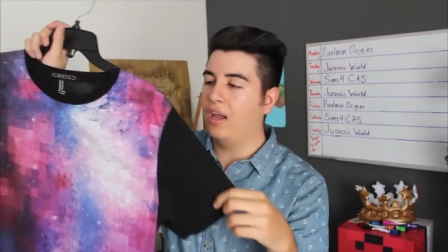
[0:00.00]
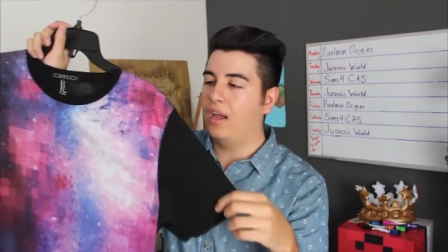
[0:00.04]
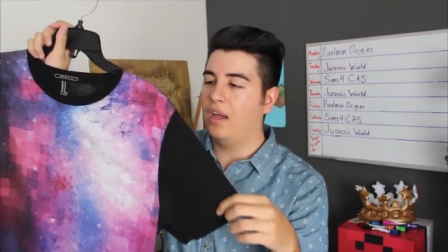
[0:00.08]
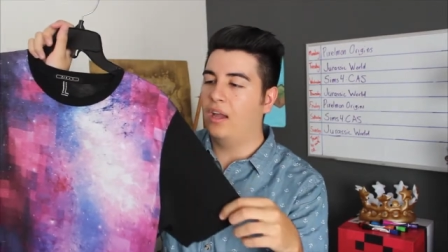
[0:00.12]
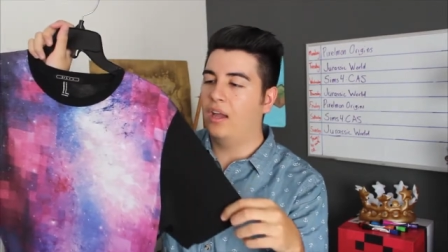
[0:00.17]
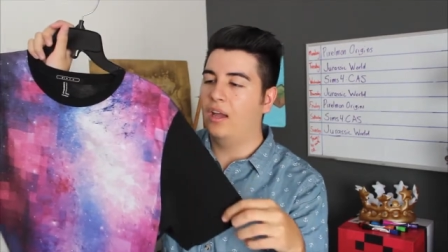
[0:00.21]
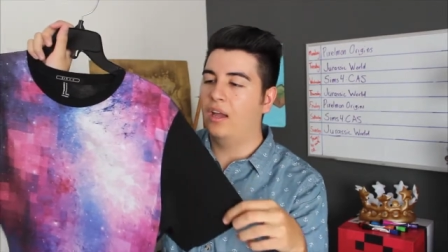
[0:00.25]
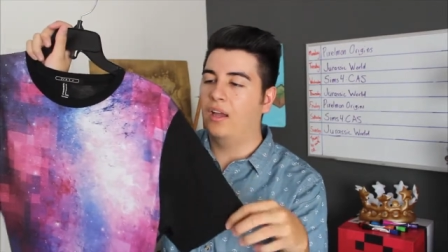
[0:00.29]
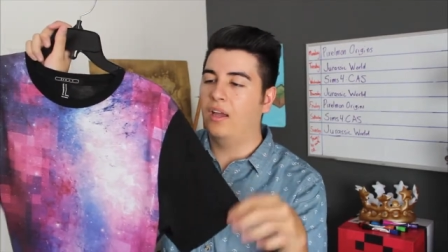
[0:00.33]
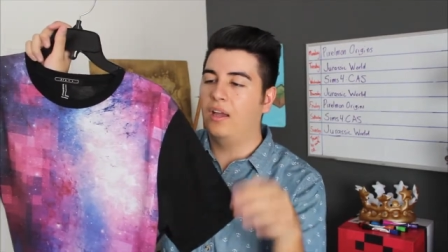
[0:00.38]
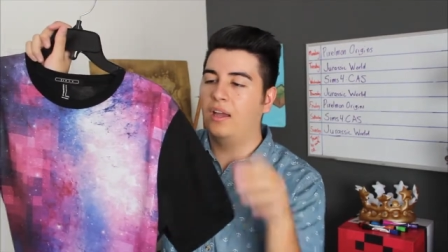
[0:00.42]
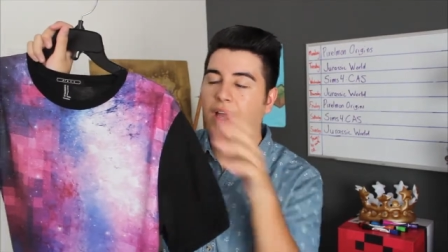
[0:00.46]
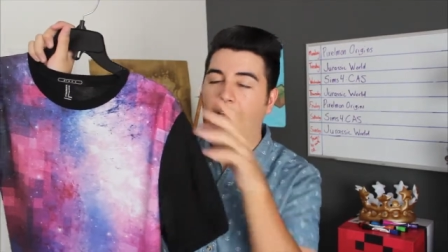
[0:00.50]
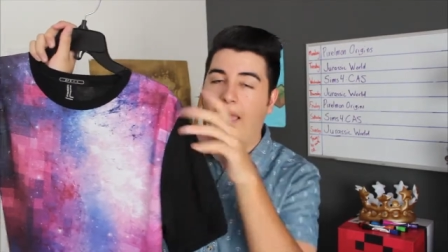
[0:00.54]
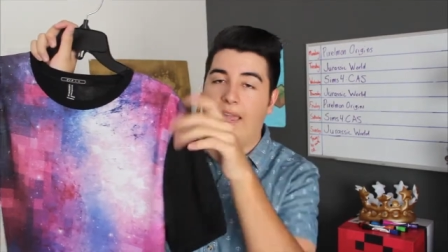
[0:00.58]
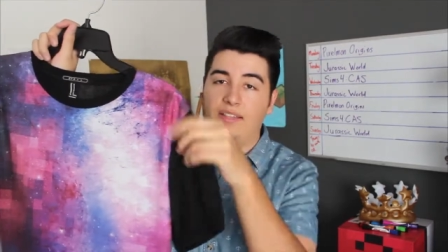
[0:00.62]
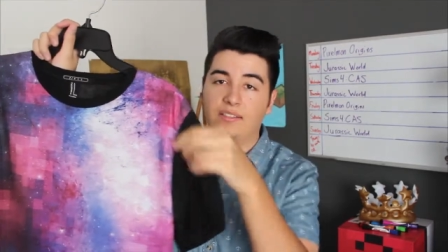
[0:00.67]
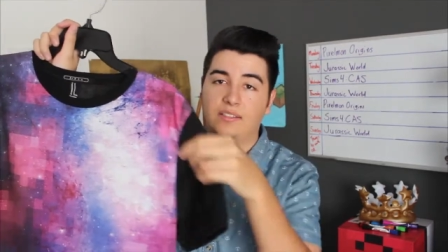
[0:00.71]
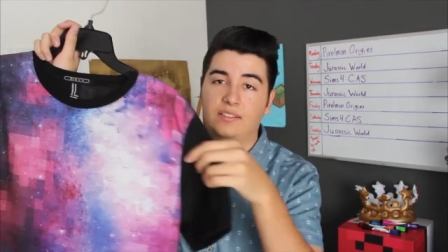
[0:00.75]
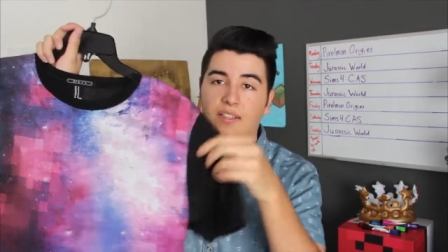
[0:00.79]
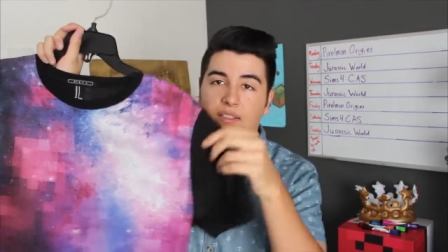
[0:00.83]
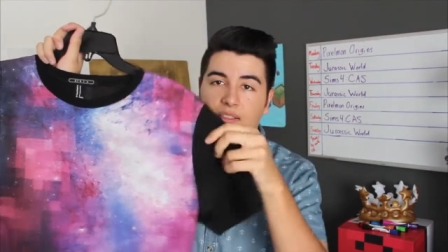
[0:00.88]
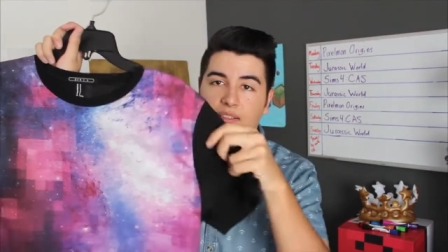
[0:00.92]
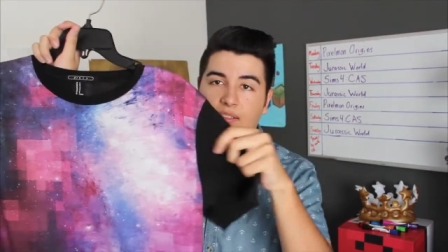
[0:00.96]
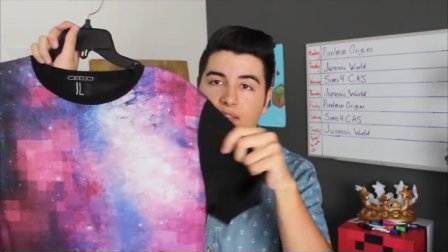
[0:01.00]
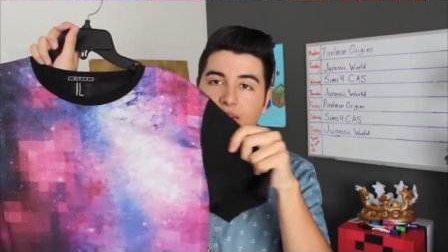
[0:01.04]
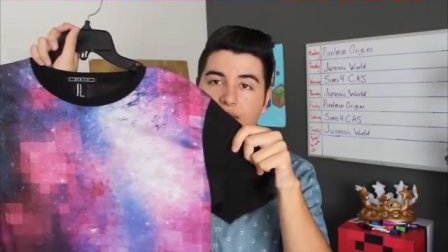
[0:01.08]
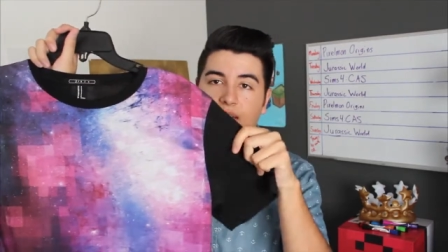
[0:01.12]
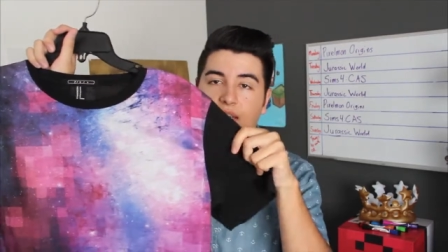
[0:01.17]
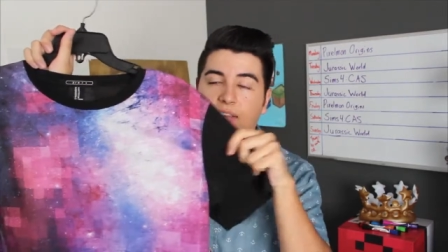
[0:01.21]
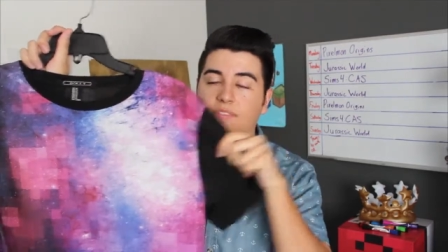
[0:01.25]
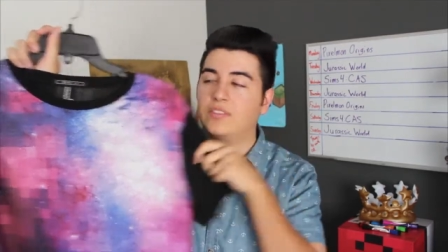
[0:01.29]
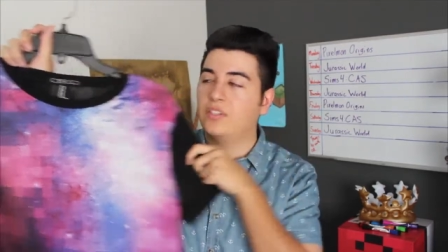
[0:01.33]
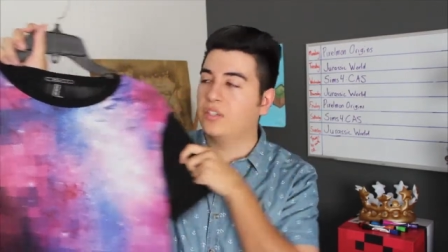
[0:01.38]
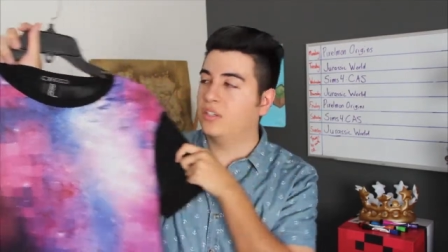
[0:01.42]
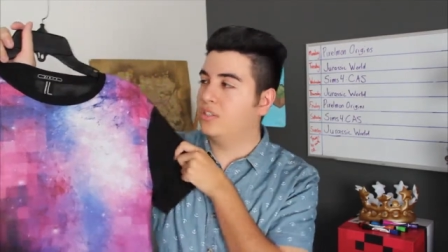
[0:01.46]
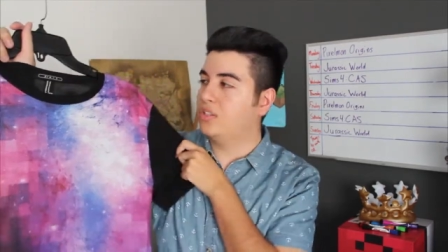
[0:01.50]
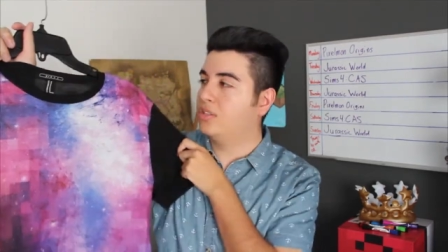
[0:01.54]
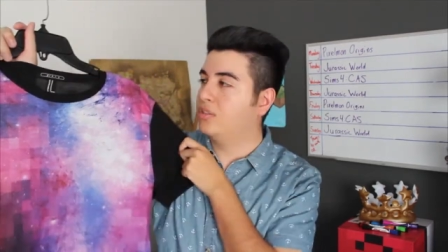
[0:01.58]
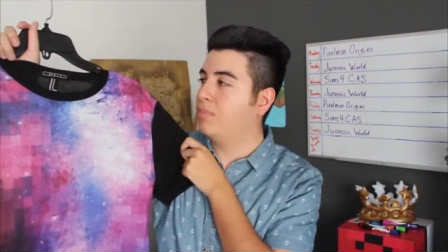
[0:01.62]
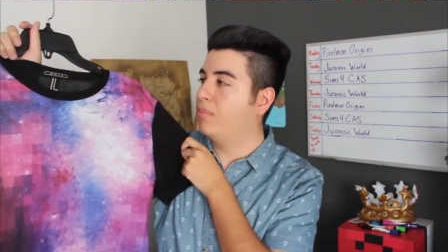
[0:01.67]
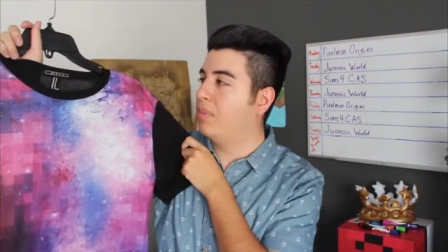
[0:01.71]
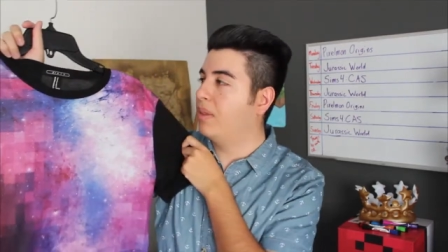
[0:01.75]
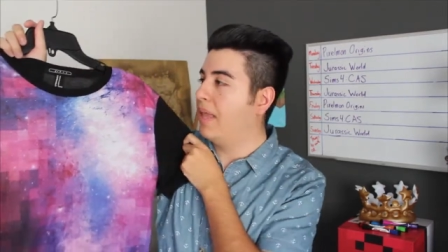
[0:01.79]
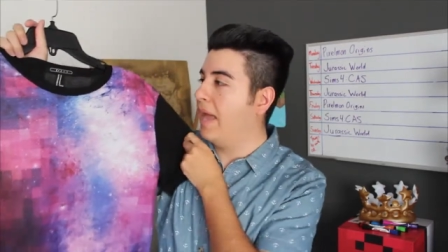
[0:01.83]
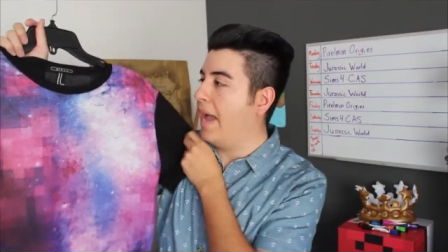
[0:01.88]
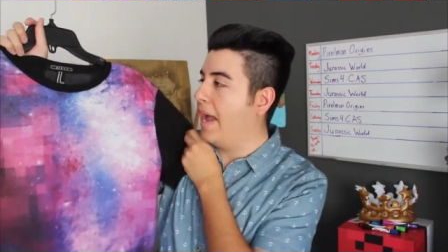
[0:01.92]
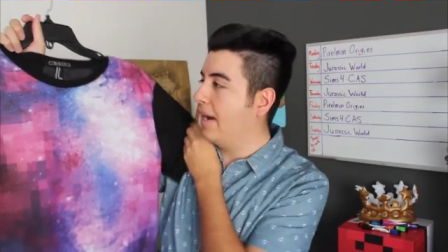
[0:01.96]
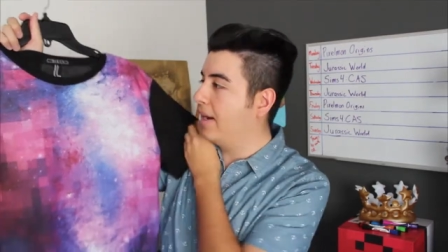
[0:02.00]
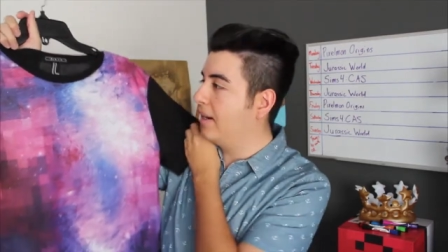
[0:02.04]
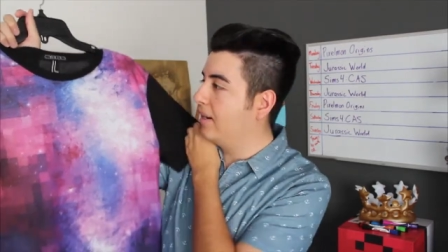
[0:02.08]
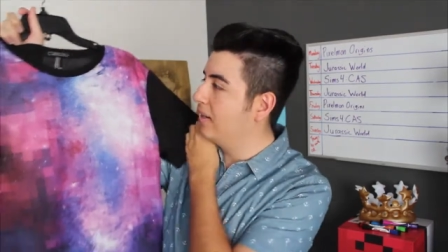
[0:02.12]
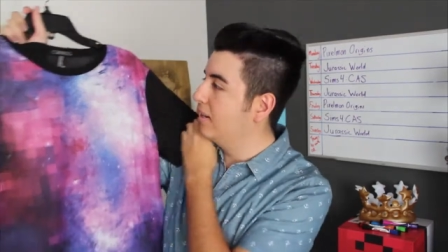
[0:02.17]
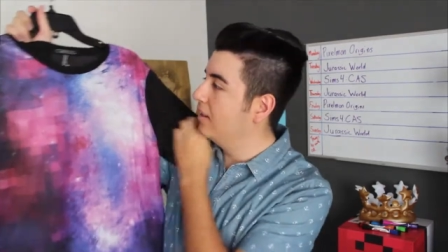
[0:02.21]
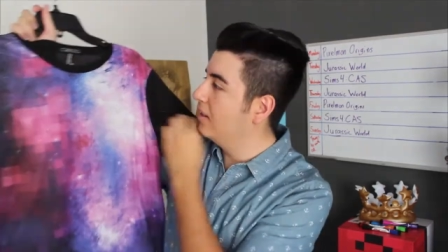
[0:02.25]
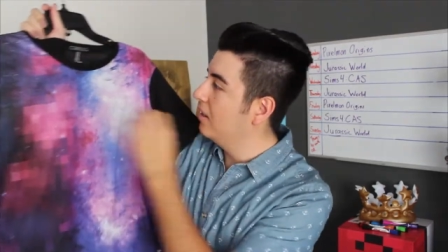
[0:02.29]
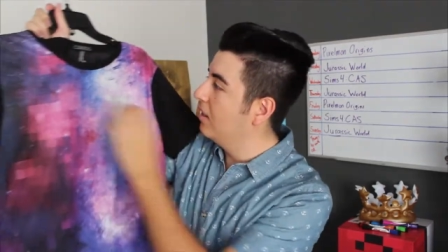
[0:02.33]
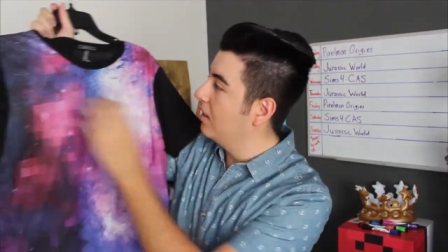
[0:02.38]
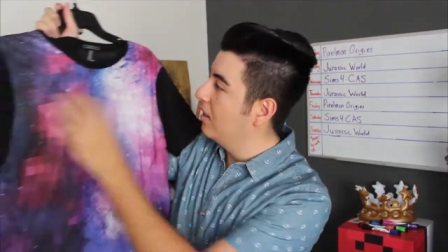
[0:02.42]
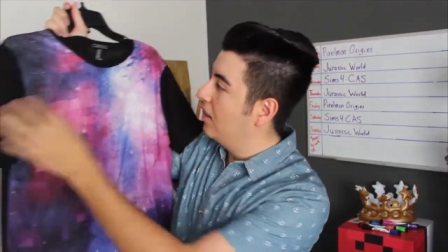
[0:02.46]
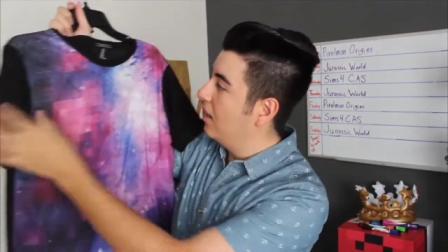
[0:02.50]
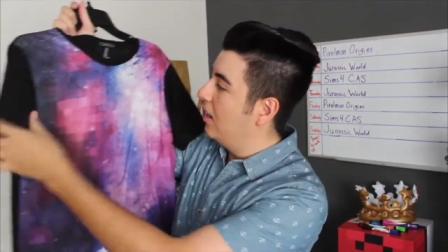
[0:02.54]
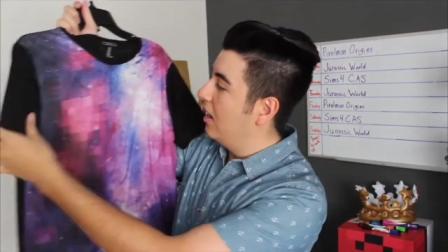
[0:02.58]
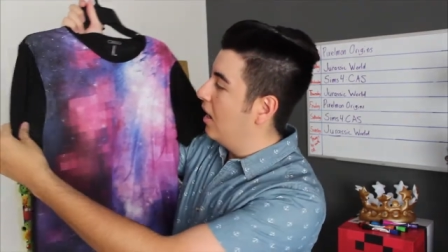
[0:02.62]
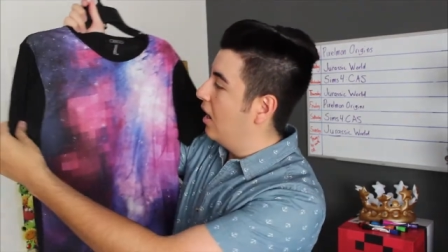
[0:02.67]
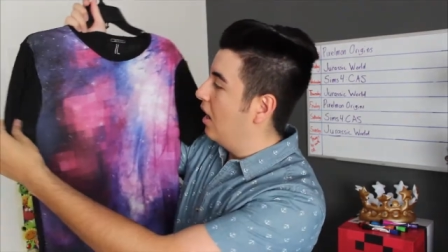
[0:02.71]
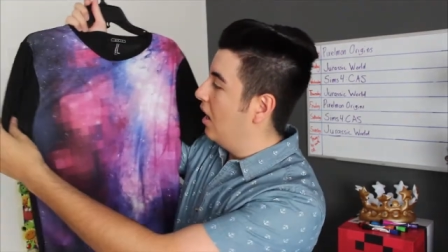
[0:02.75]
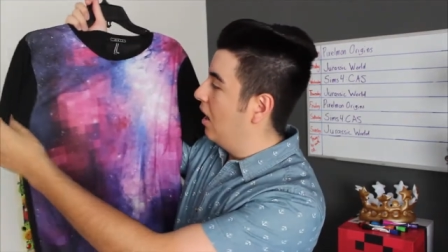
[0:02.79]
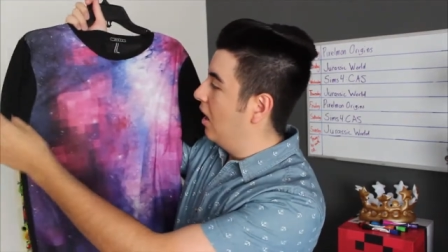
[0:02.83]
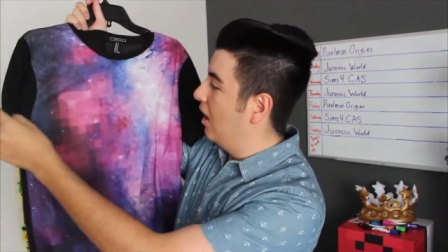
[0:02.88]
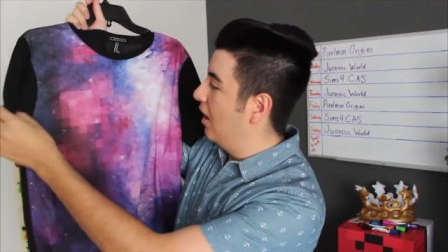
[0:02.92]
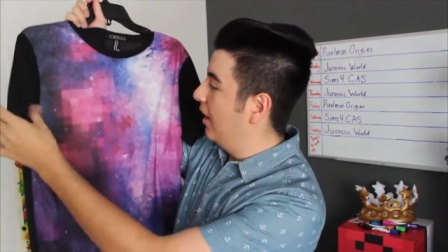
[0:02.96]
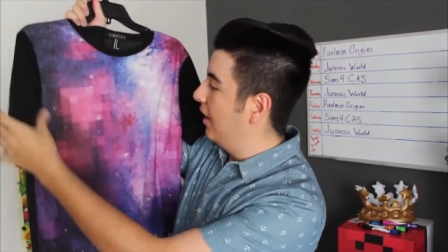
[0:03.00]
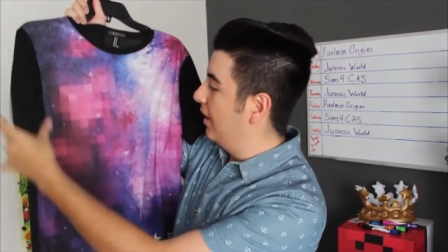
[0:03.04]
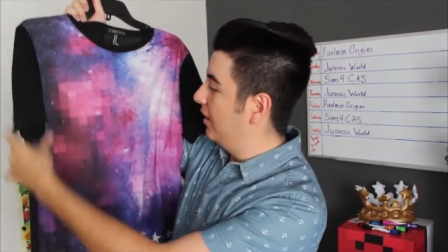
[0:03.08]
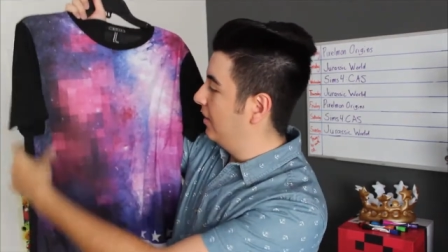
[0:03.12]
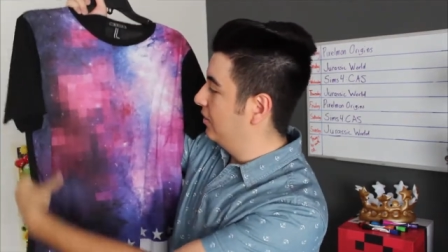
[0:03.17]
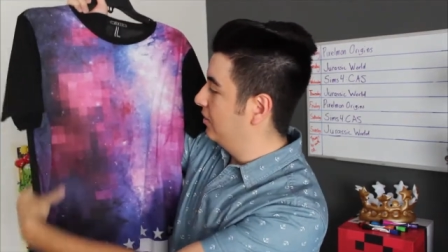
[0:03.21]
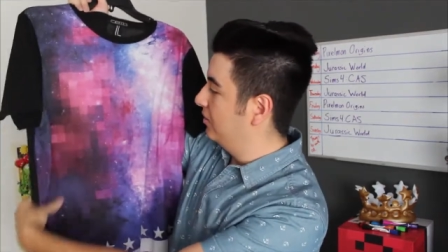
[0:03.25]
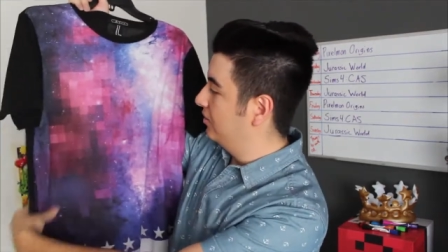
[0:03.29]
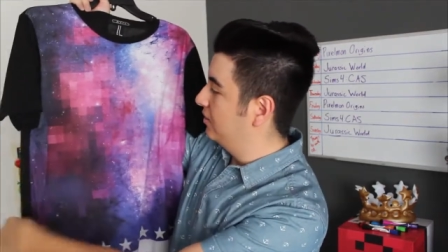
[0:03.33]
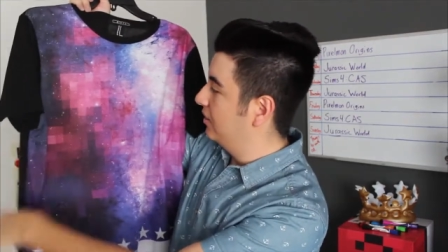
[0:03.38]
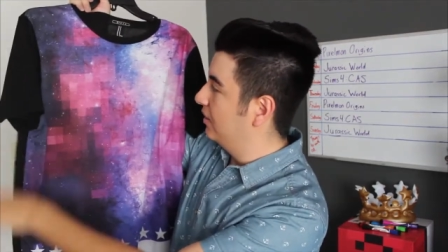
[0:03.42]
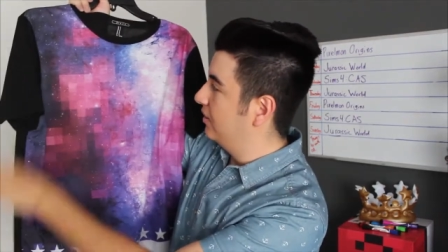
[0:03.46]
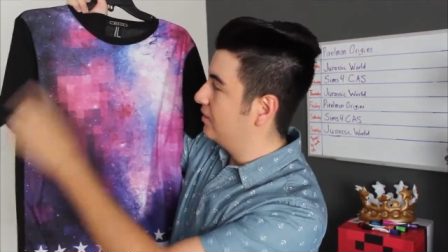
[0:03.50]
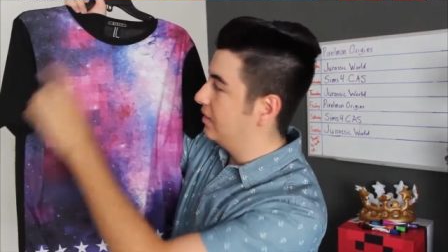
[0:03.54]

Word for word: uh, has the, the, sleeves are just black uh, and then you see